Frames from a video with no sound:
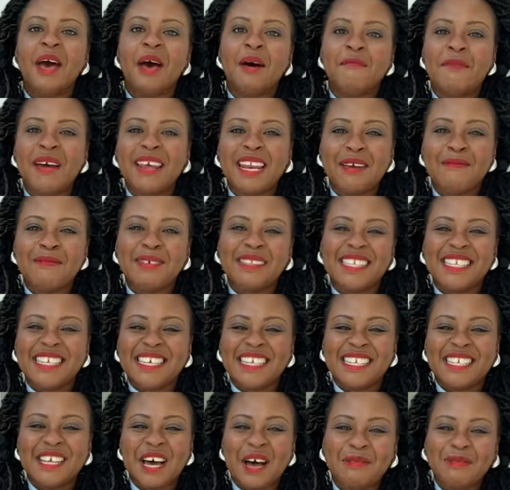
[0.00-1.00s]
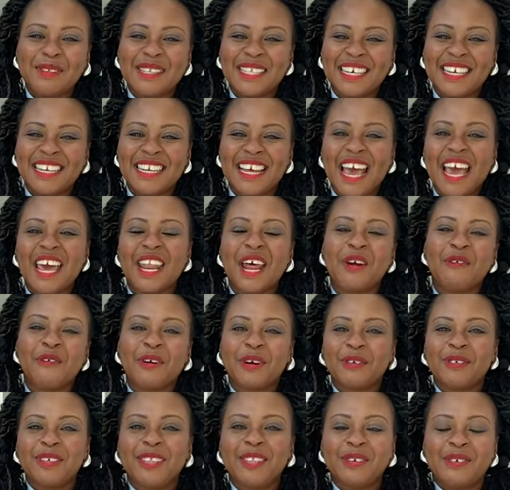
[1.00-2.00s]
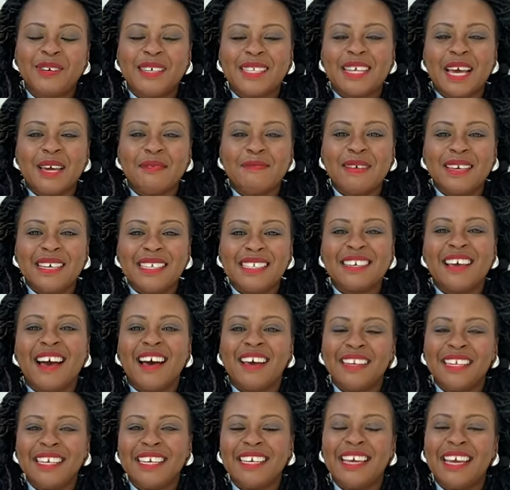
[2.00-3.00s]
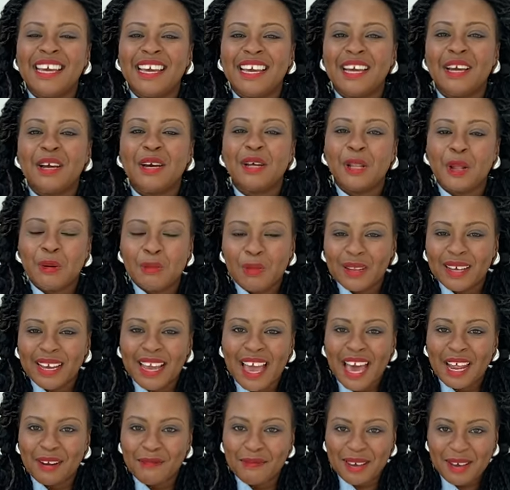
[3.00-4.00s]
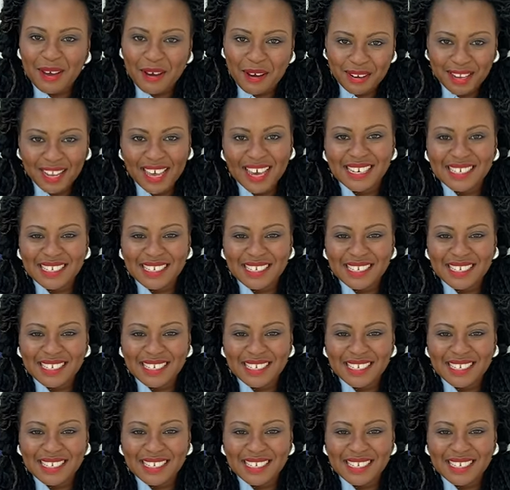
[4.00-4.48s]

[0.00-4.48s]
My name is Anita Thompson, and I work with USIP's Gandhi King Global Academy online